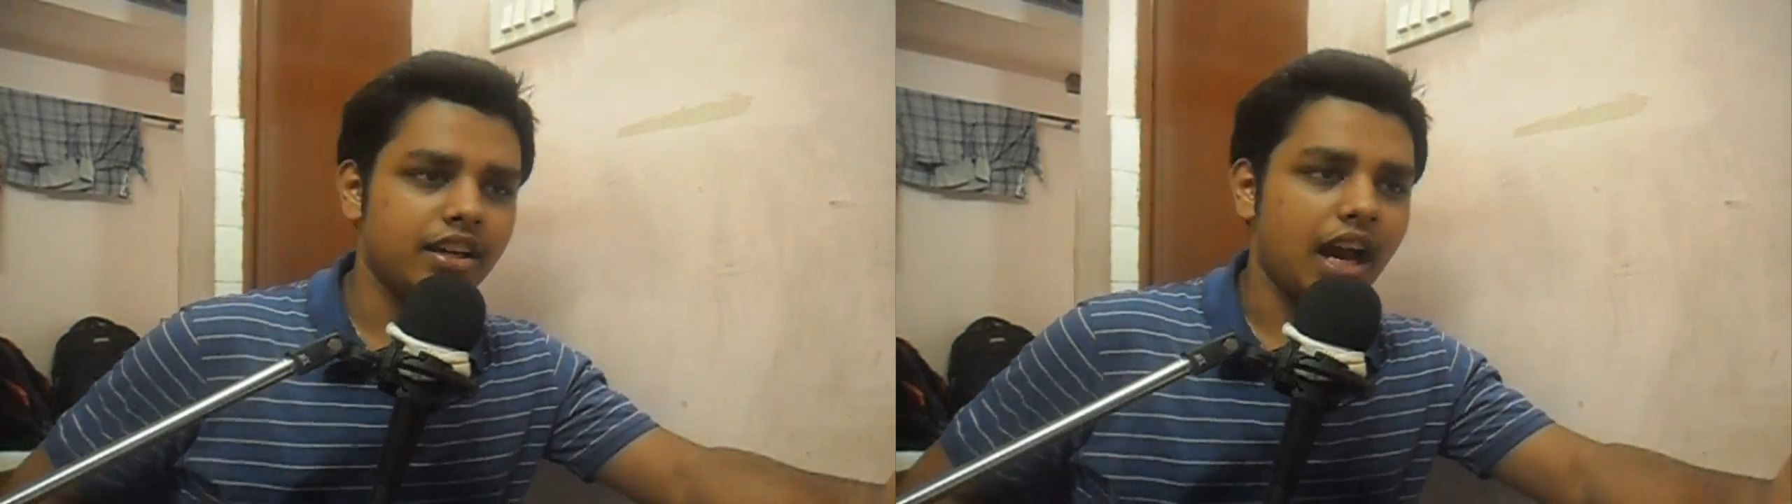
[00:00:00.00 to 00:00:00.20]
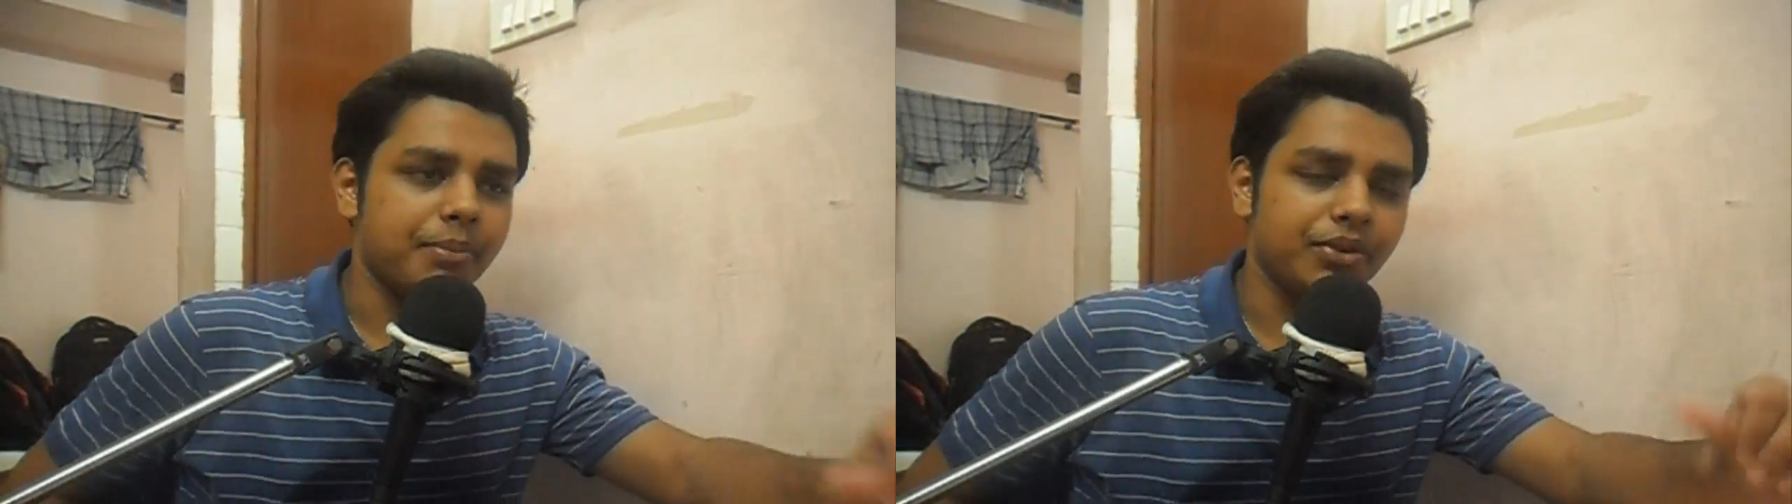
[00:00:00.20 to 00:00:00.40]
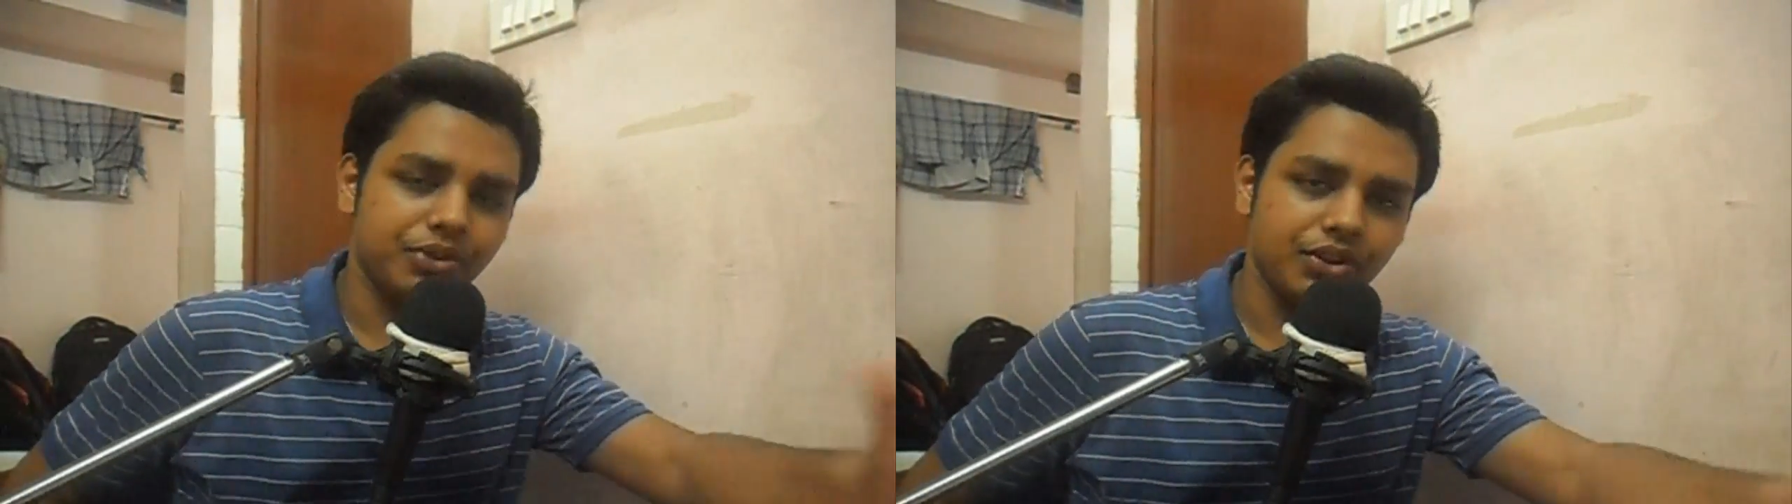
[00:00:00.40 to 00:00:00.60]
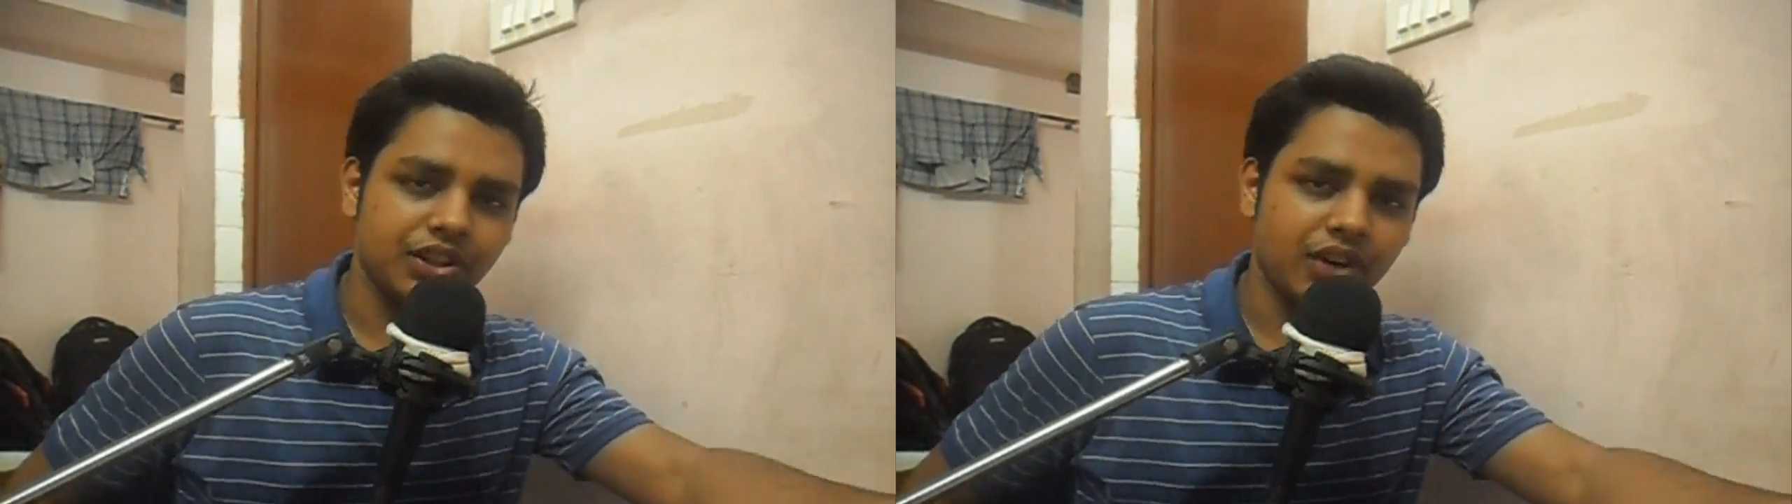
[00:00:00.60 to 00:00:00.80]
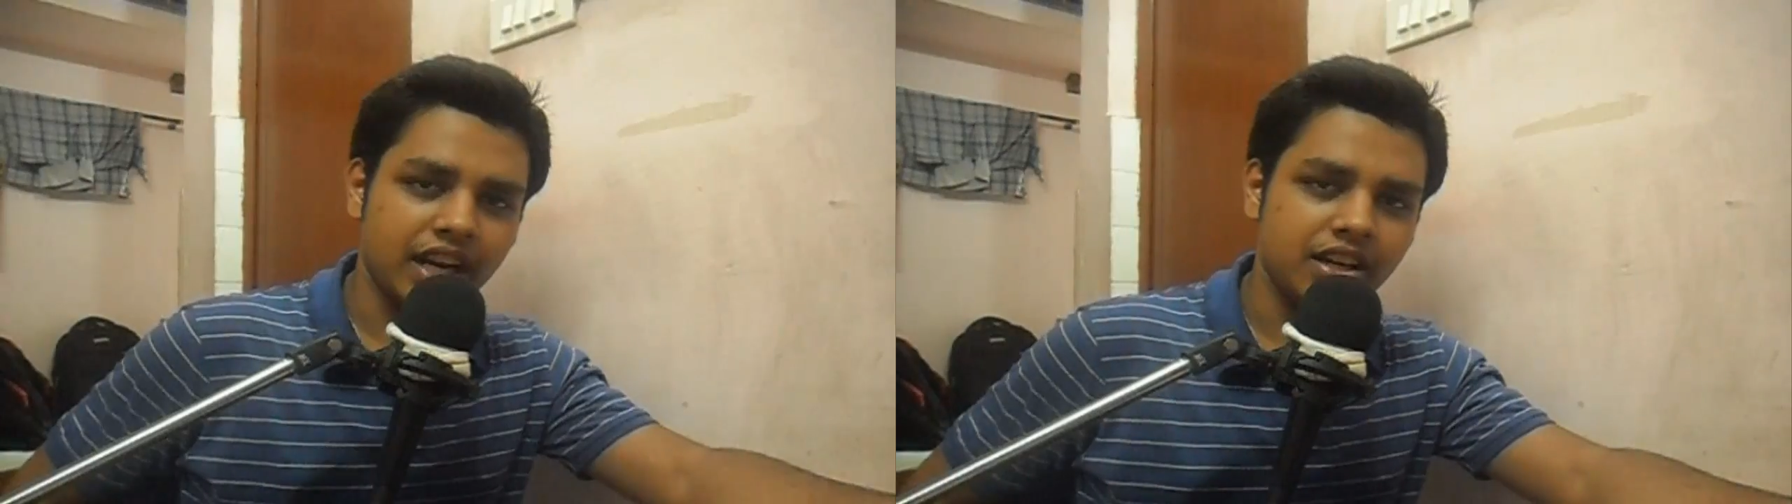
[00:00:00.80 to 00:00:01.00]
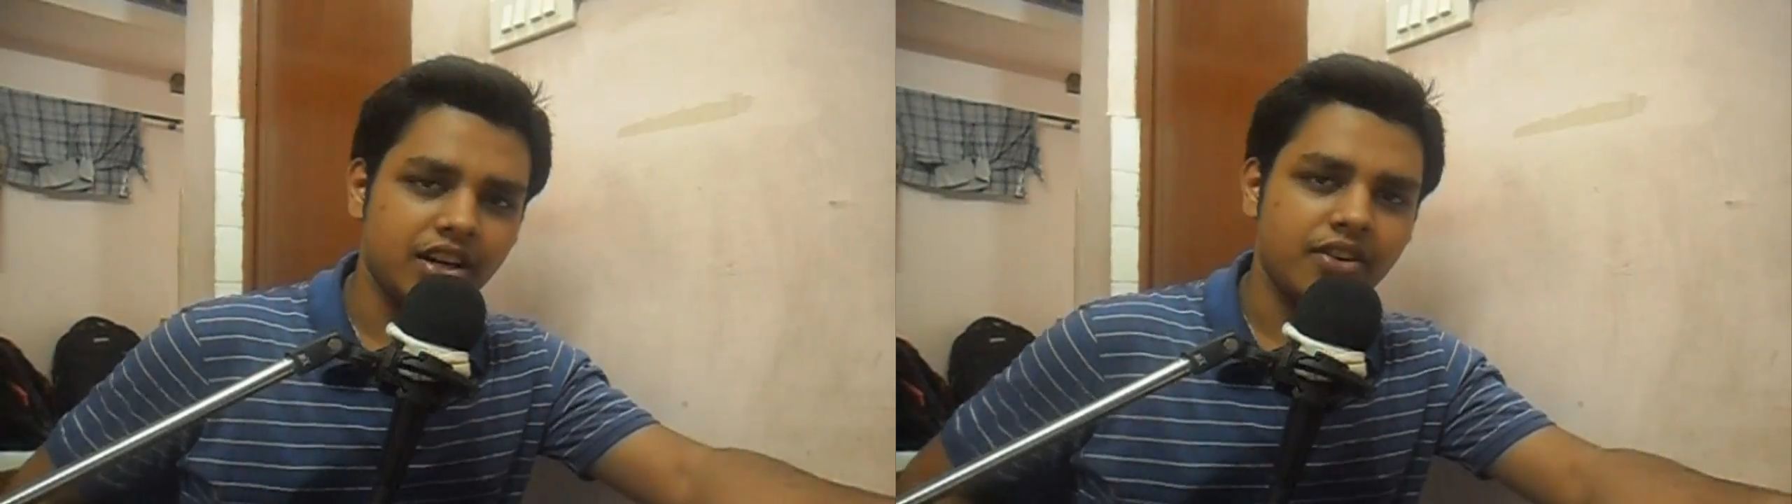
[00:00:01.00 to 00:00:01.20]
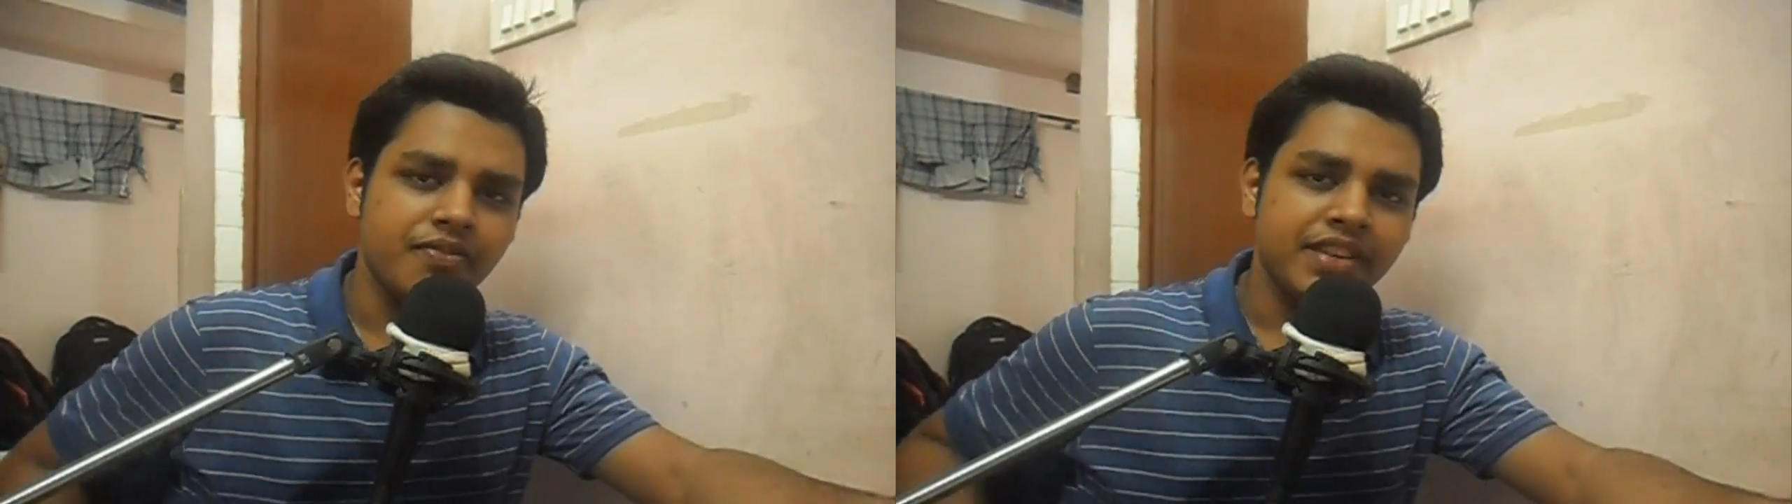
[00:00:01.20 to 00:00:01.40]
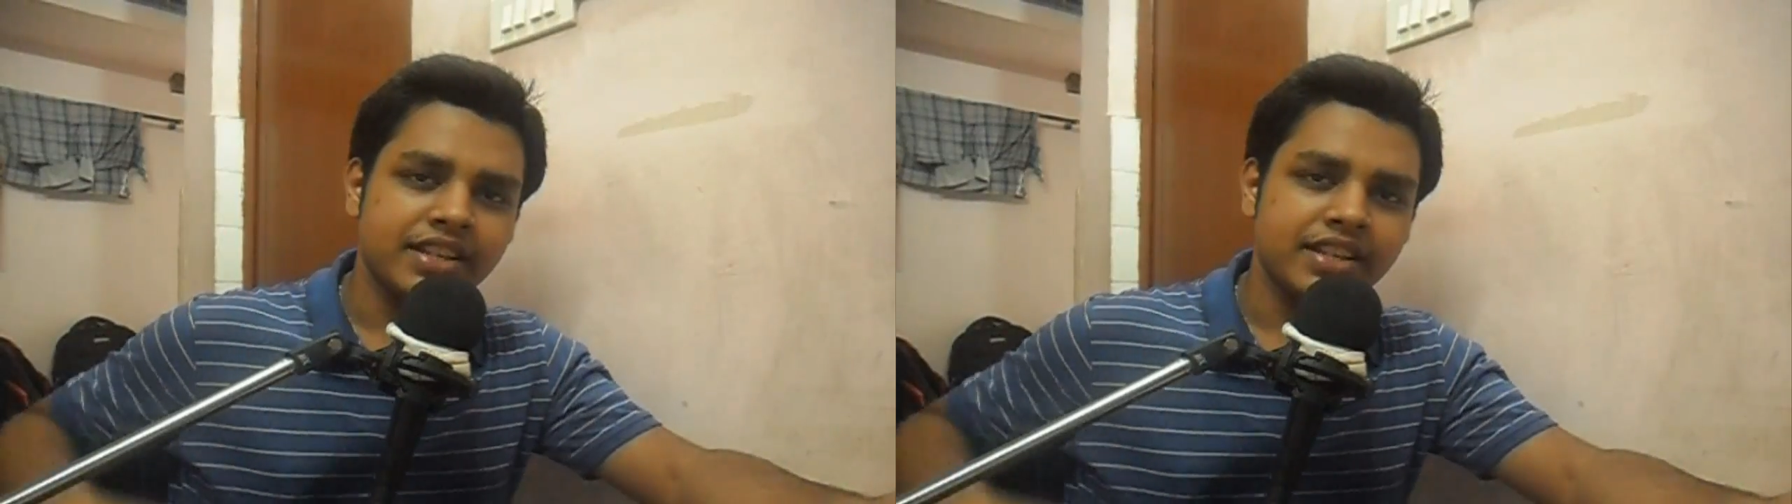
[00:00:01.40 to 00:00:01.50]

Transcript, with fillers: I'm reviewing right here